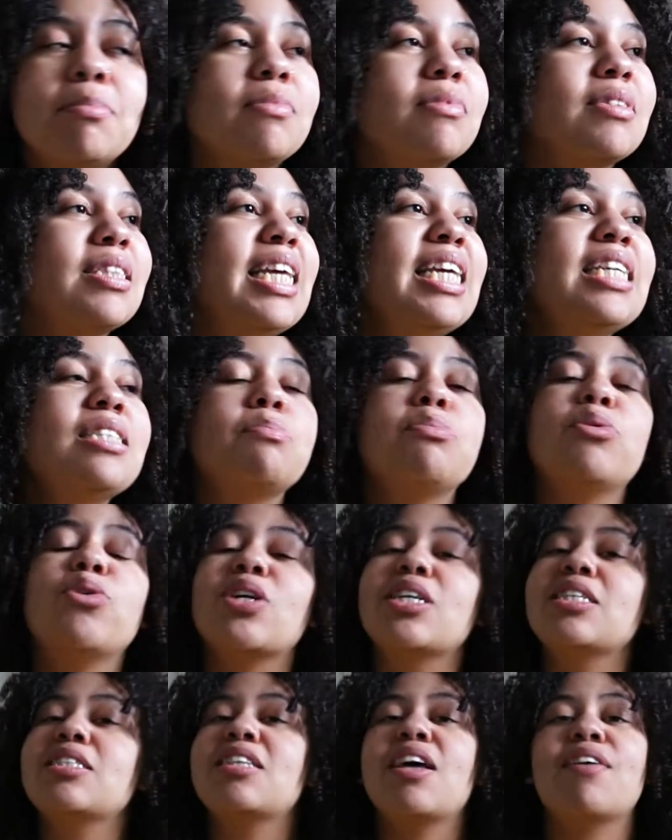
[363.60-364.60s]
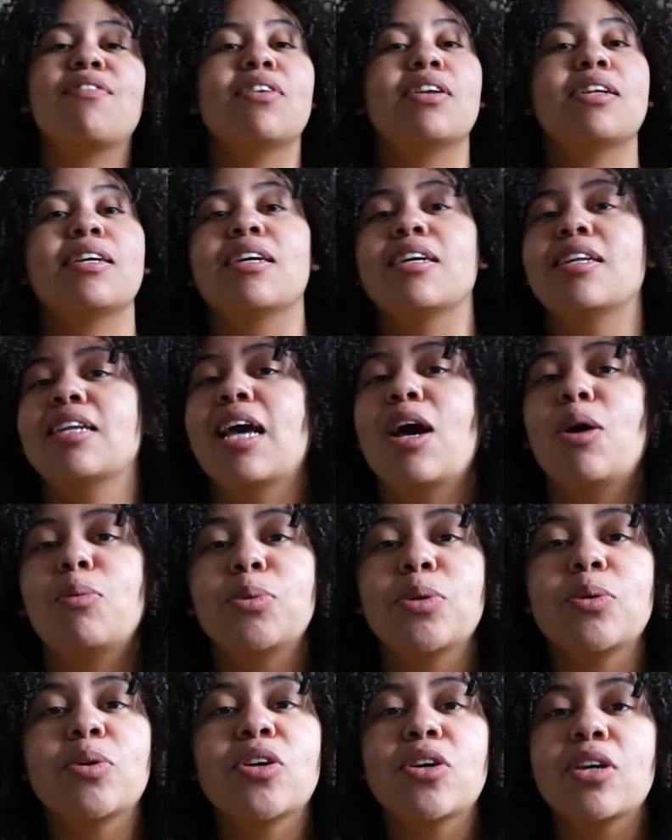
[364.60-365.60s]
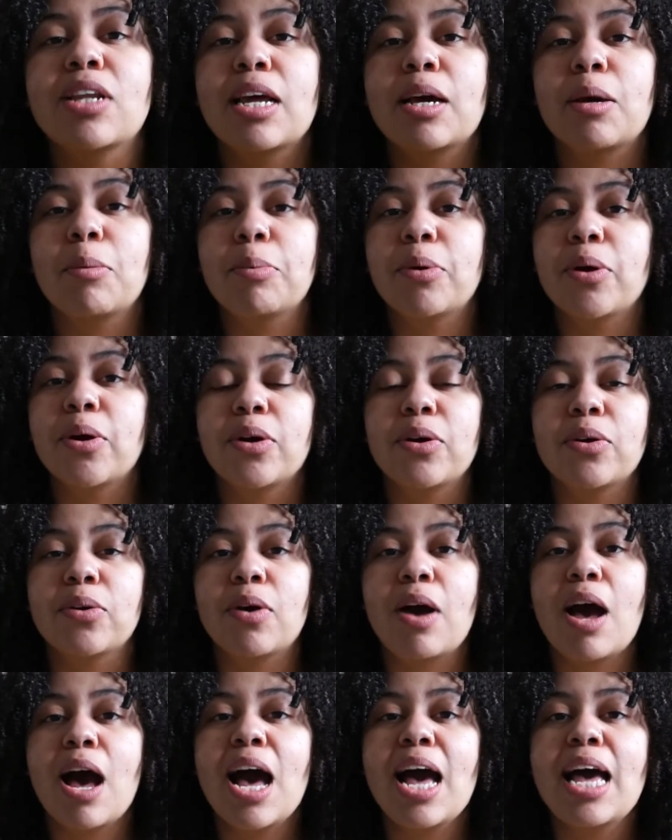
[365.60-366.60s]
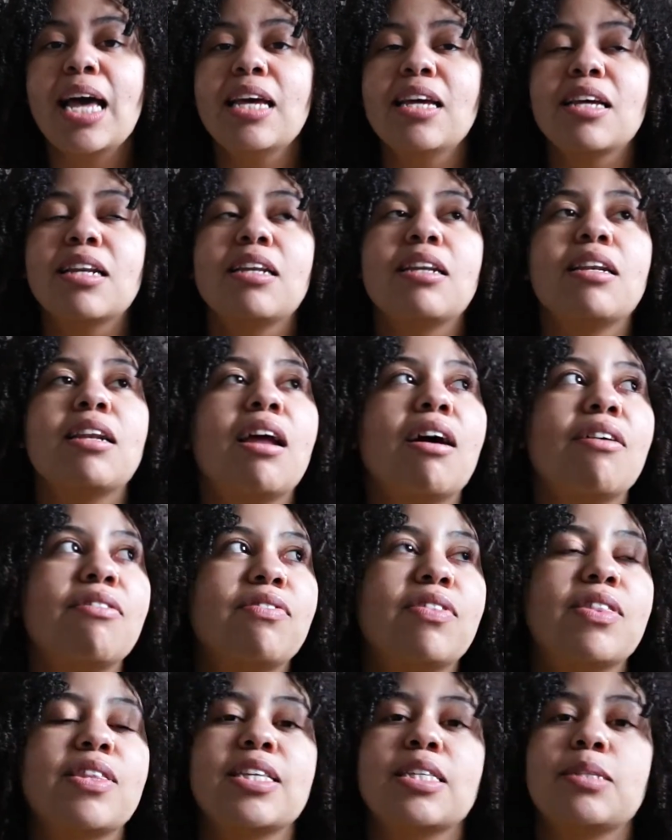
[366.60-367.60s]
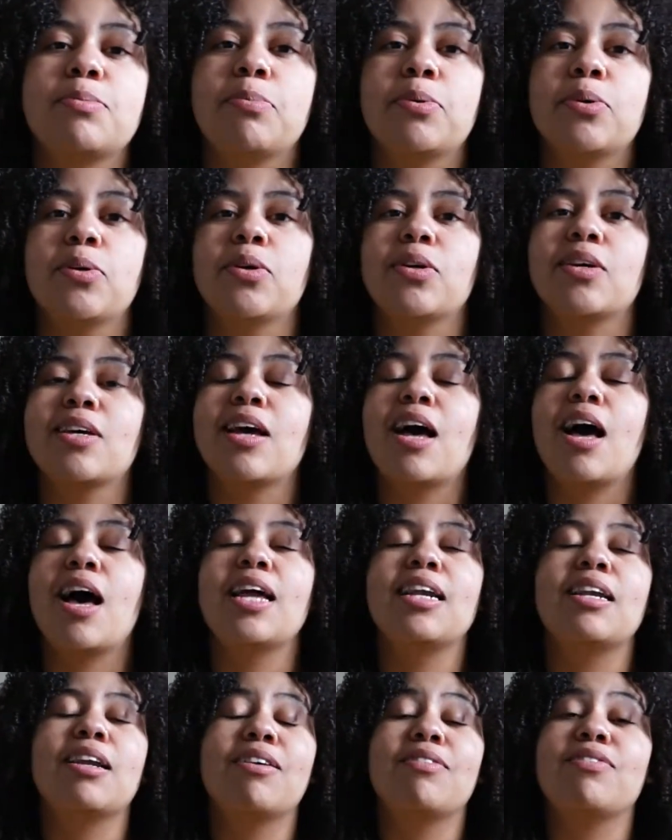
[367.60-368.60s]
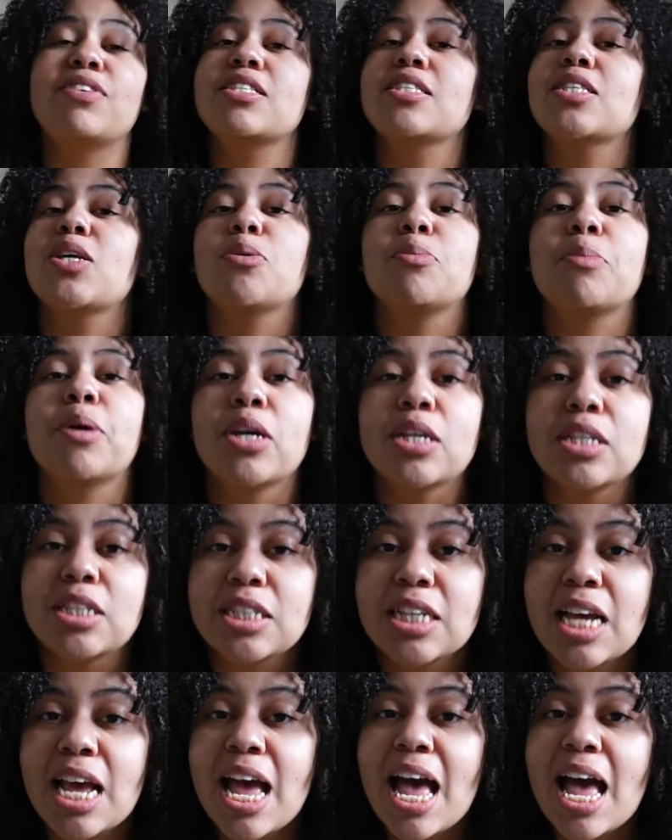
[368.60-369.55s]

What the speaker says: This book is definitely going to help you cook like a pro. I love this book. I love it so much.